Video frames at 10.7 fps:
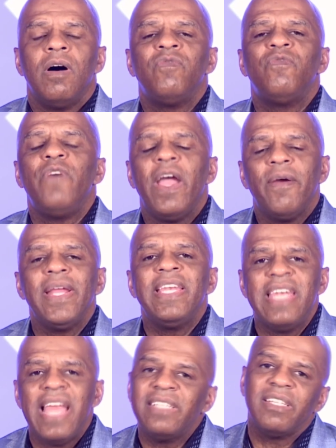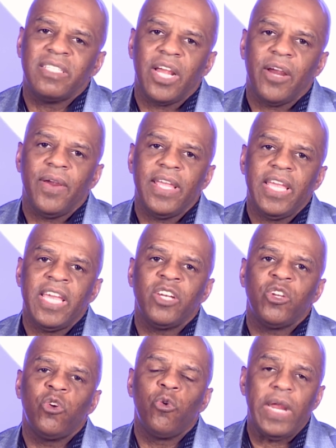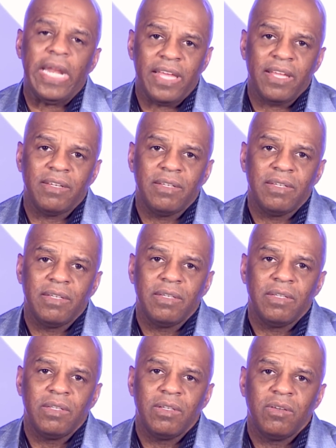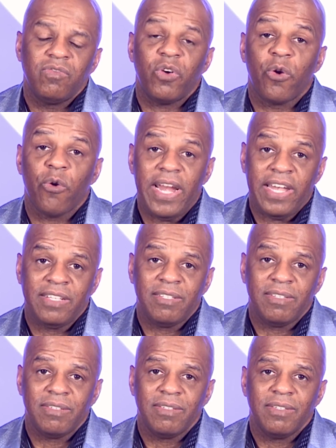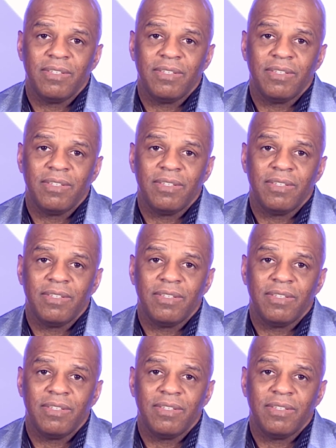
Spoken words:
a very necessary ingredient for greatness.